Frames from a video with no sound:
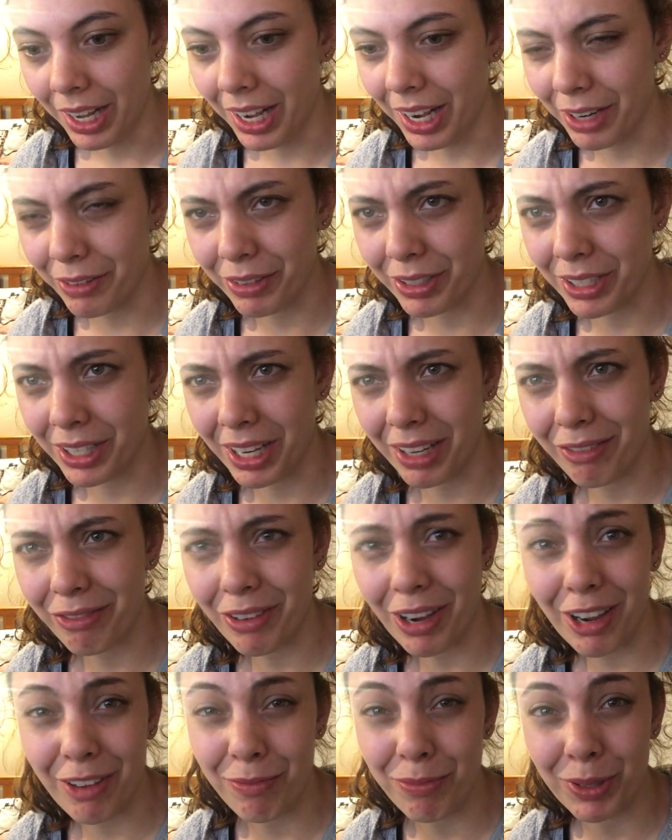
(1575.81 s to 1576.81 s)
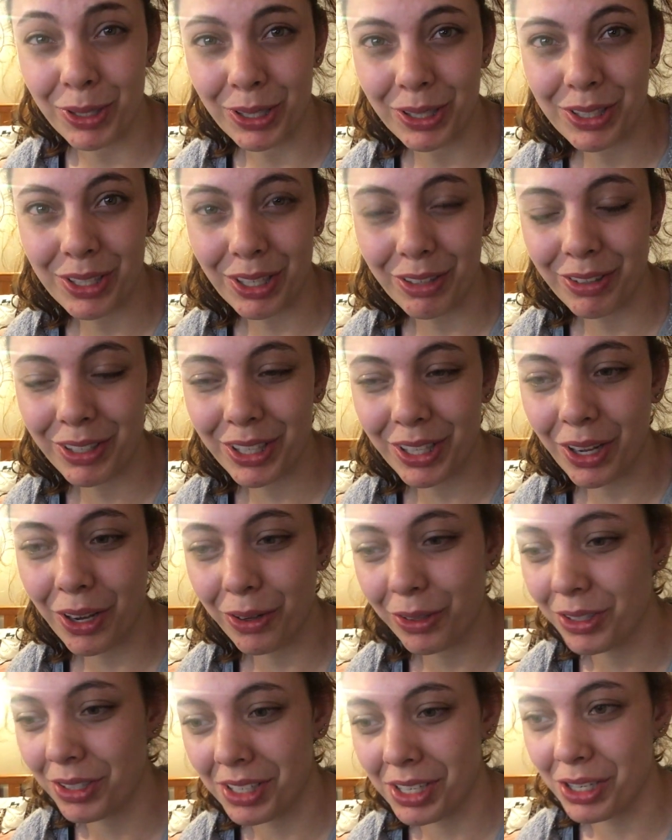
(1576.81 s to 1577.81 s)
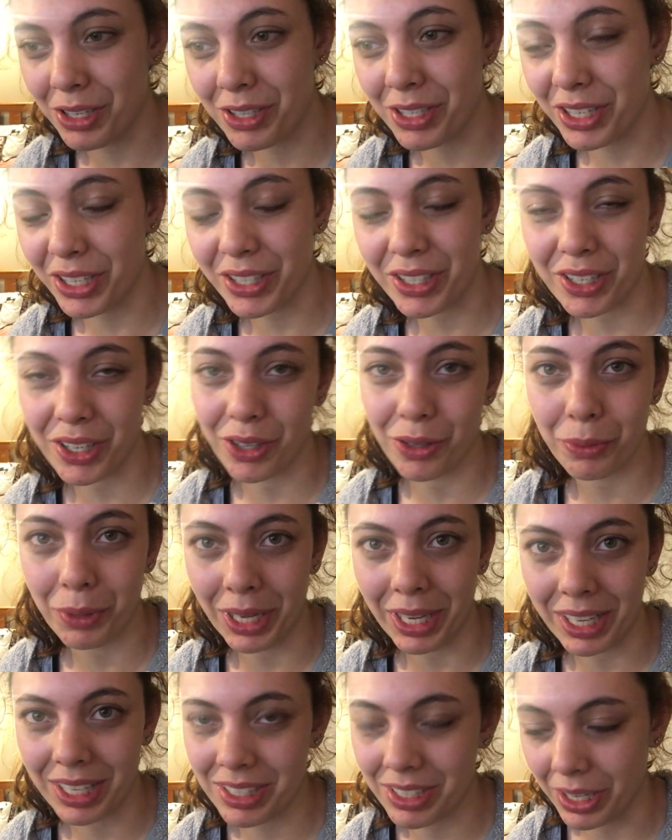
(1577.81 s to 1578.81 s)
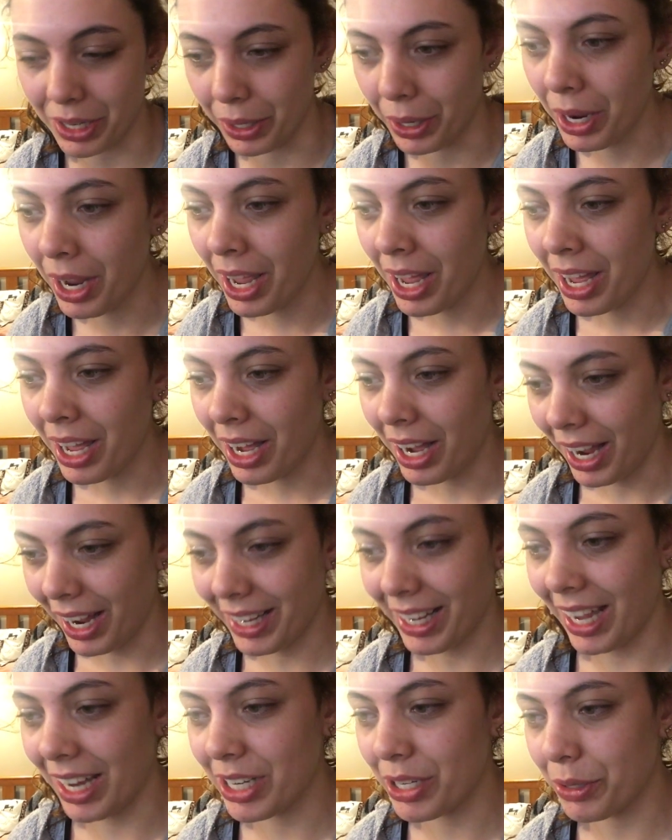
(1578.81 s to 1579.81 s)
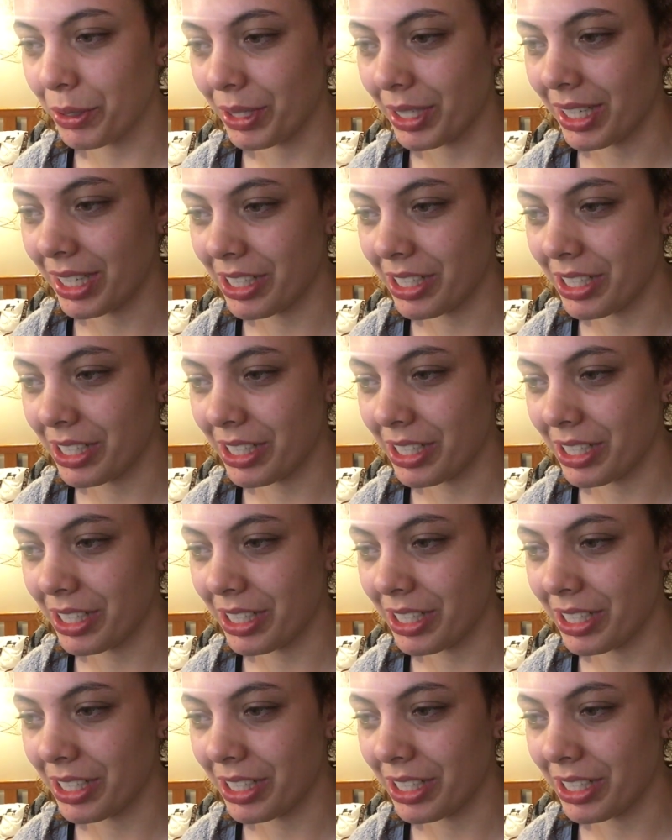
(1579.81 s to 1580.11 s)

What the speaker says: I read like 5 books. I read the whole selection series in a whole week, so I can do it.